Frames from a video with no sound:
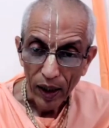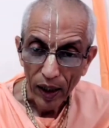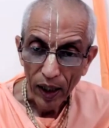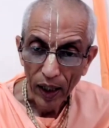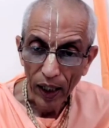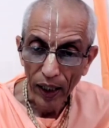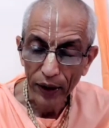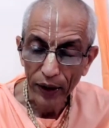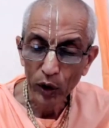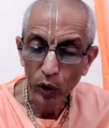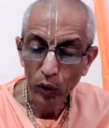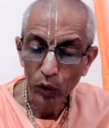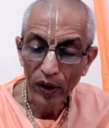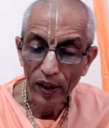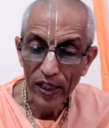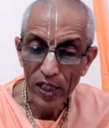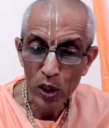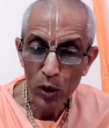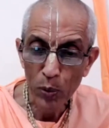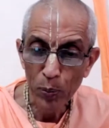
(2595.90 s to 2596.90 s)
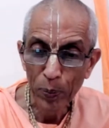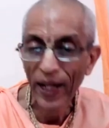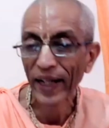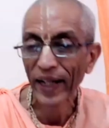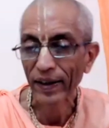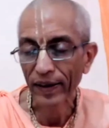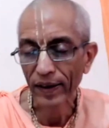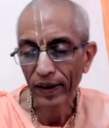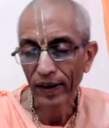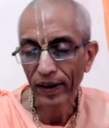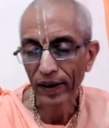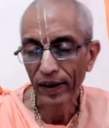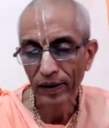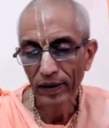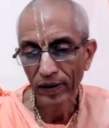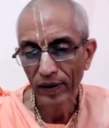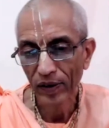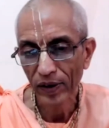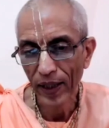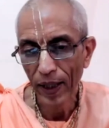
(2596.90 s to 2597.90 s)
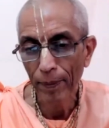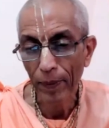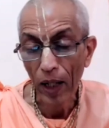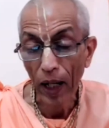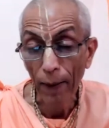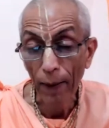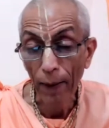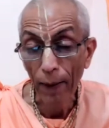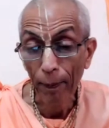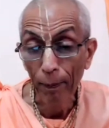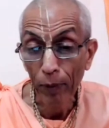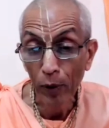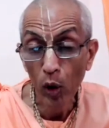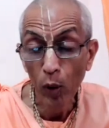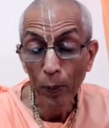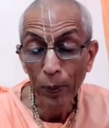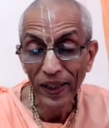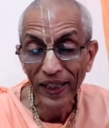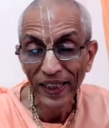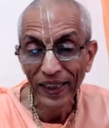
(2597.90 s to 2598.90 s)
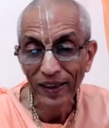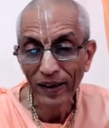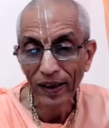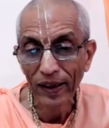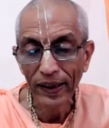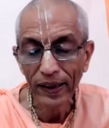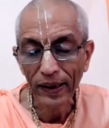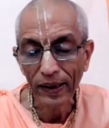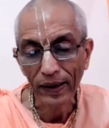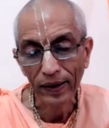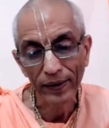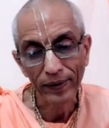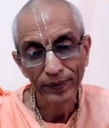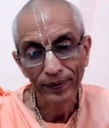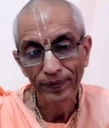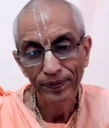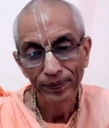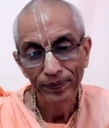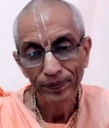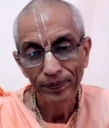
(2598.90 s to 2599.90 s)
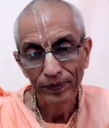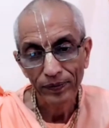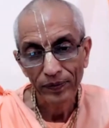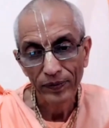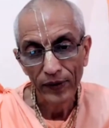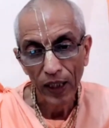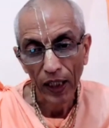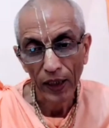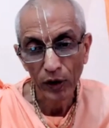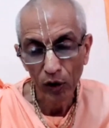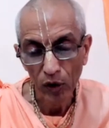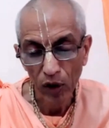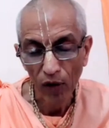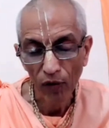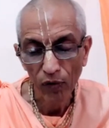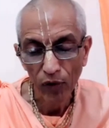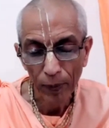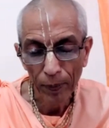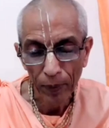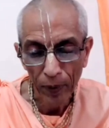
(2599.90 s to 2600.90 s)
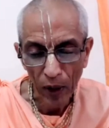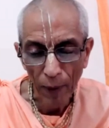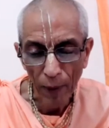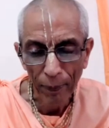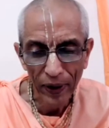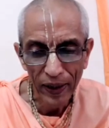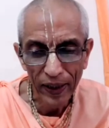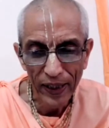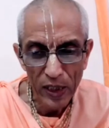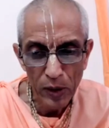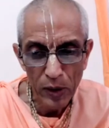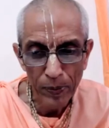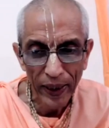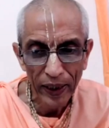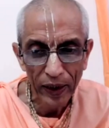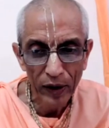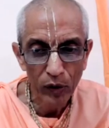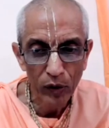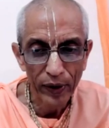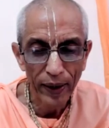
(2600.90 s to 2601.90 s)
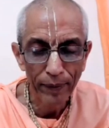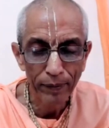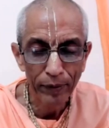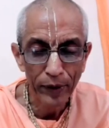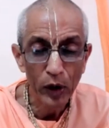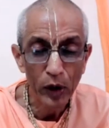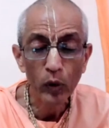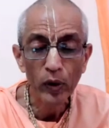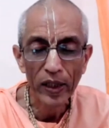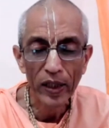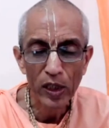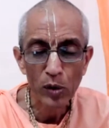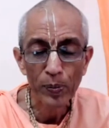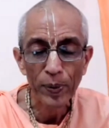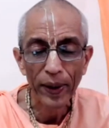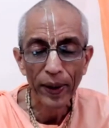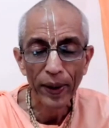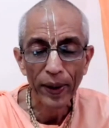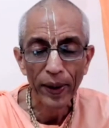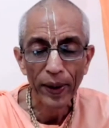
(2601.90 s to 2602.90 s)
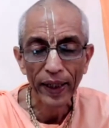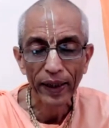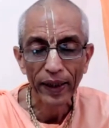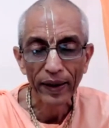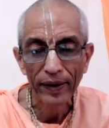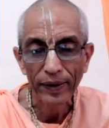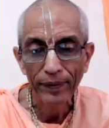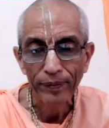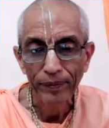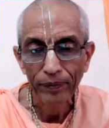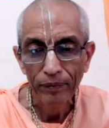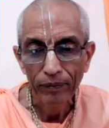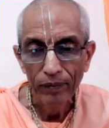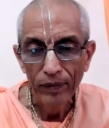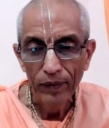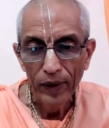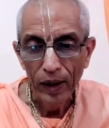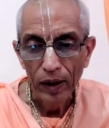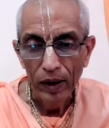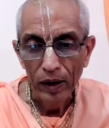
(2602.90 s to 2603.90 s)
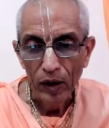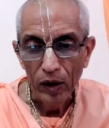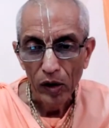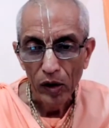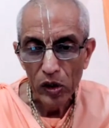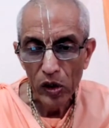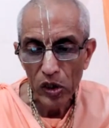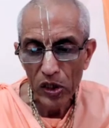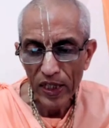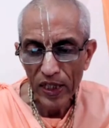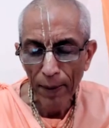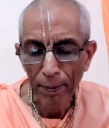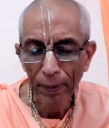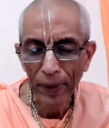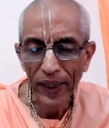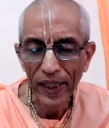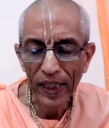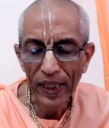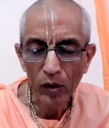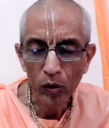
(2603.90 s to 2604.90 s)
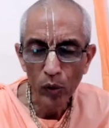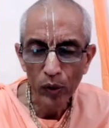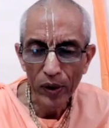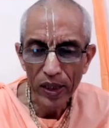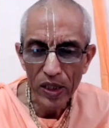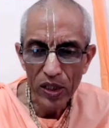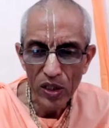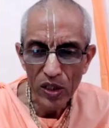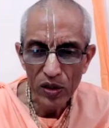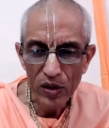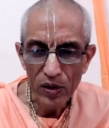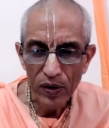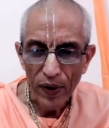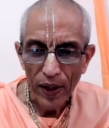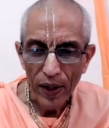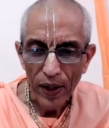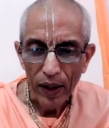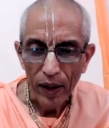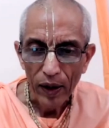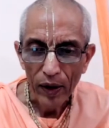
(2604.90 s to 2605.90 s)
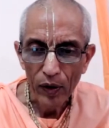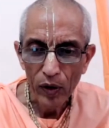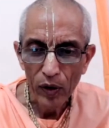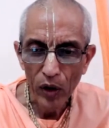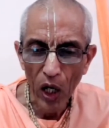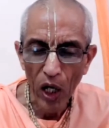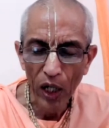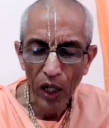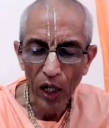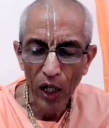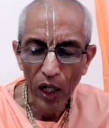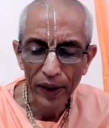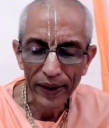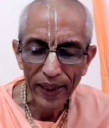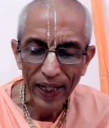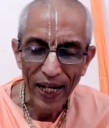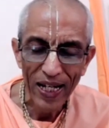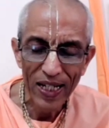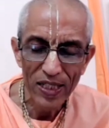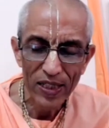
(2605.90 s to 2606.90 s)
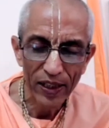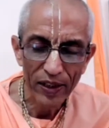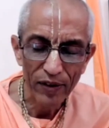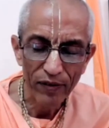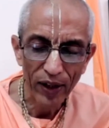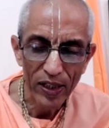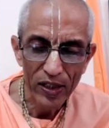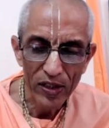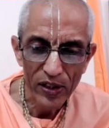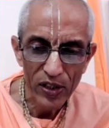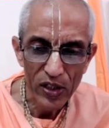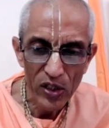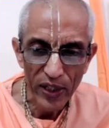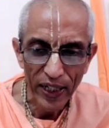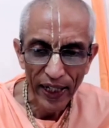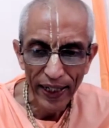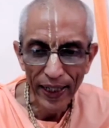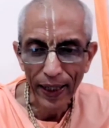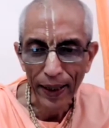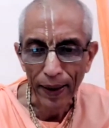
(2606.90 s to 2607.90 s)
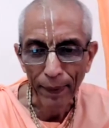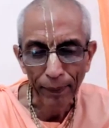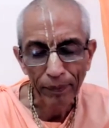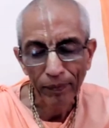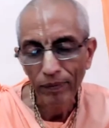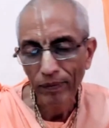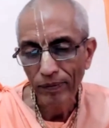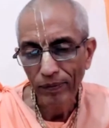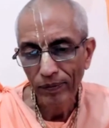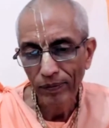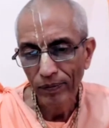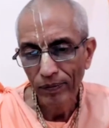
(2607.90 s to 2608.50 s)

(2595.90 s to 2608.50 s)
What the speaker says: I should respect them appropriately. I should offer proper respect to them, due respect. So somebody who is not as advanced as I am,